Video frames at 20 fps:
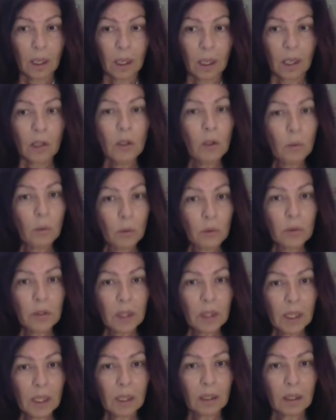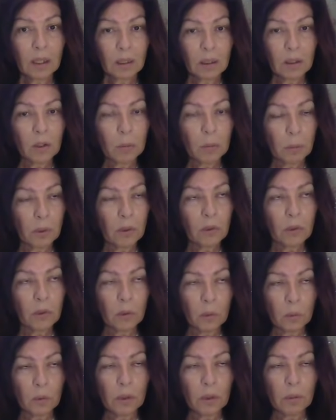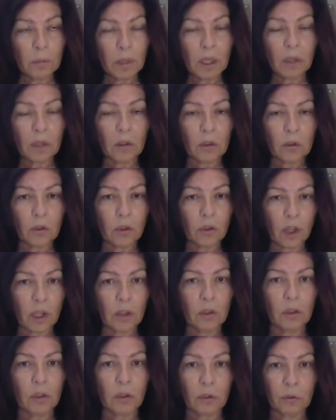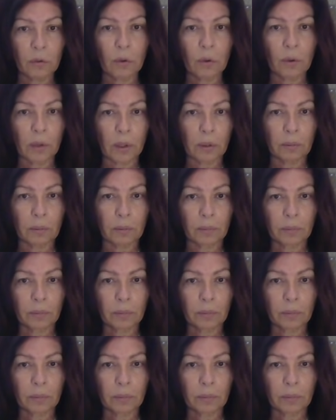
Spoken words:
And you will see that this person will make those changes for you.